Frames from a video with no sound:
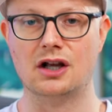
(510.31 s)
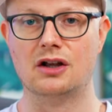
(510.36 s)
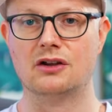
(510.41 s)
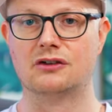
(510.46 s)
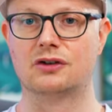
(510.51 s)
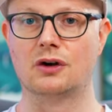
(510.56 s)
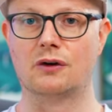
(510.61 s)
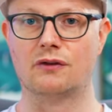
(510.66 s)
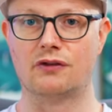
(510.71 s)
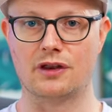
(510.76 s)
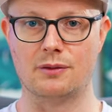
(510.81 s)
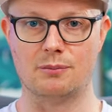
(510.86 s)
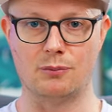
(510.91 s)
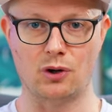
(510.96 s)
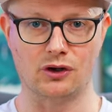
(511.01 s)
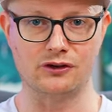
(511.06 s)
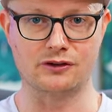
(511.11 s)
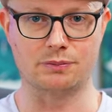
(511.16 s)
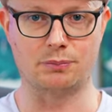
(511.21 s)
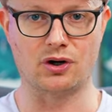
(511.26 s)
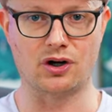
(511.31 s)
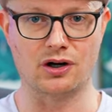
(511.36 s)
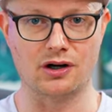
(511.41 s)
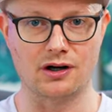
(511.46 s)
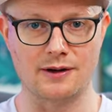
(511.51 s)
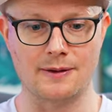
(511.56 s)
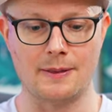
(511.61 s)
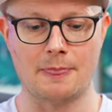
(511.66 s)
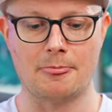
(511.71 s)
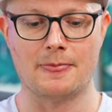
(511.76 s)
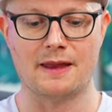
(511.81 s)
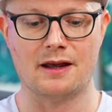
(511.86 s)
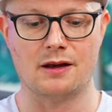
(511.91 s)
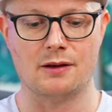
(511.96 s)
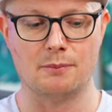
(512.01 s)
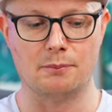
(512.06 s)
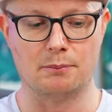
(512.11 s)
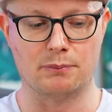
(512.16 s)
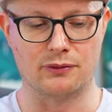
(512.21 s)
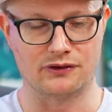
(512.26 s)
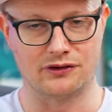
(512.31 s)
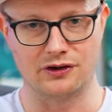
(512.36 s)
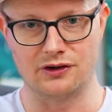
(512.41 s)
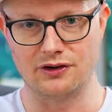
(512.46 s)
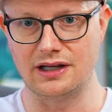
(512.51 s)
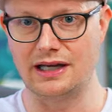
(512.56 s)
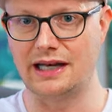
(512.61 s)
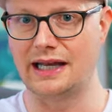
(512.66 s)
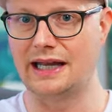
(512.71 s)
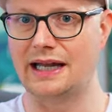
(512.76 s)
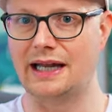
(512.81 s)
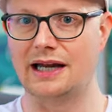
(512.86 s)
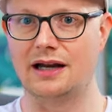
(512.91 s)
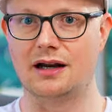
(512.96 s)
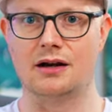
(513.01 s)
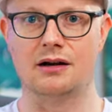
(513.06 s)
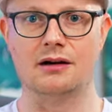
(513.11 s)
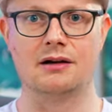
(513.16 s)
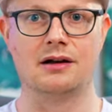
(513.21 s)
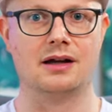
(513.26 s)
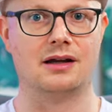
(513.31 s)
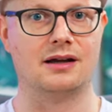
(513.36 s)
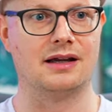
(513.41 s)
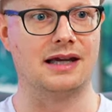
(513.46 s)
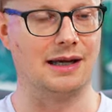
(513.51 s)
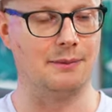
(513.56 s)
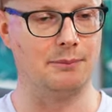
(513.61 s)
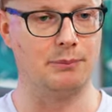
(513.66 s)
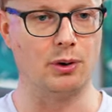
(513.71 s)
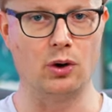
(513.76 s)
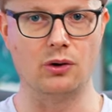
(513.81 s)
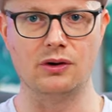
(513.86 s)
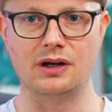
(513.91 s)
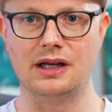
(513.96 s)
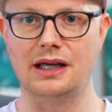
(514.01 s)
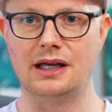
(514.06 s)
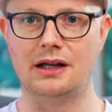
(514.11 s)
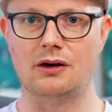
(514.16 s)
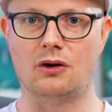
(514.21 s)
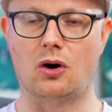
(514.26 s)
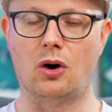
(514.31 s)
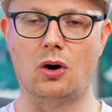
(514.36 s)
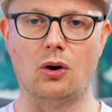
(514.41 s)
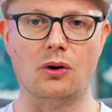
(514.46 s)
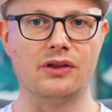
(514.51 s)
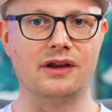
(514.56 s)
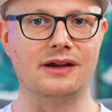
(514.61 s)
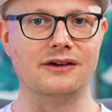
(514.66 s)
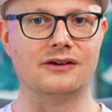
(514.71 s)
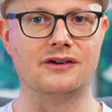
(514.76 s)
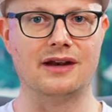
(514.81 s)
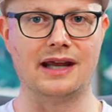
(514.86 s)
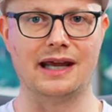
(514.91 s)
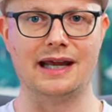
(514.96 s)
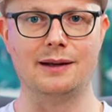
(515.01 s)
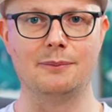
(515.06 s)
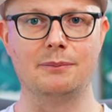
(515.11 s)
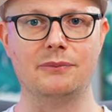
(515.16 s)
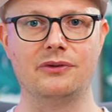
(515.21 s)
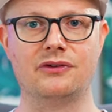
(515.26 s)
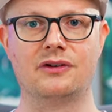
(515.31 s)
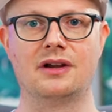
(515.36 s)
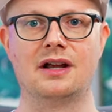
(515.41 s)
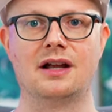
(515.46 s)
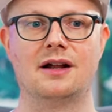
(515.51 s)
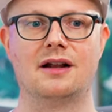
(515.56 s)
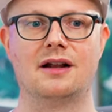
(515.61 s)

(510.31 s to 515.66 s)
So for the most part, Brazilian hair, Cambodian, all these names,